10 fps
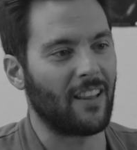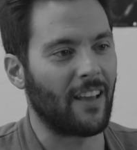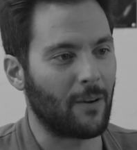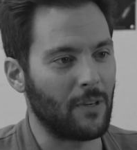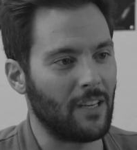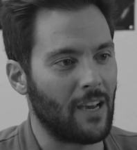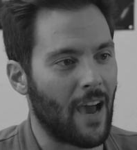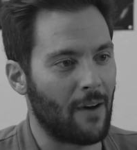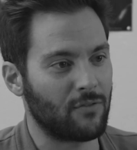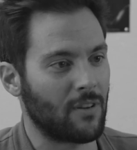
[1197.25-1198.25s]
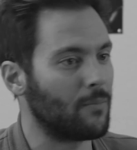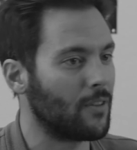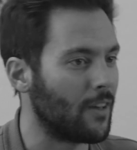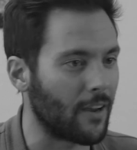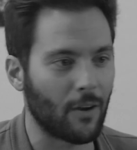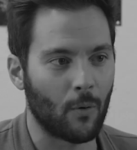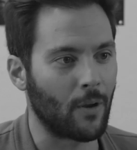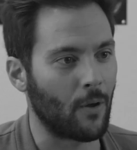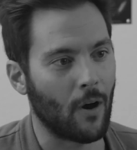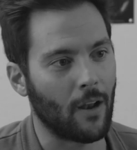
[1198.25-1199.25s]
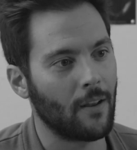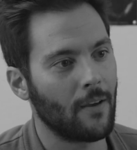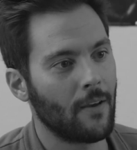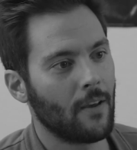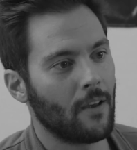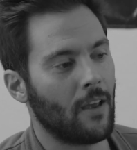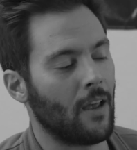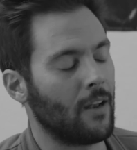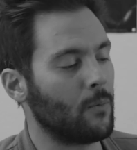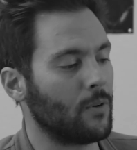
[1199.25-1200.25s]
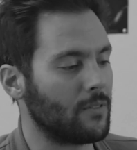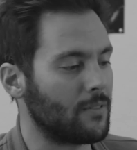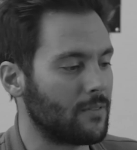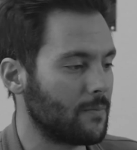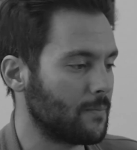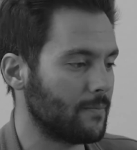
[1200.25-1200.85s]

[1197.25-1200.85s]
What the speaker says: Like we have something going on, and it was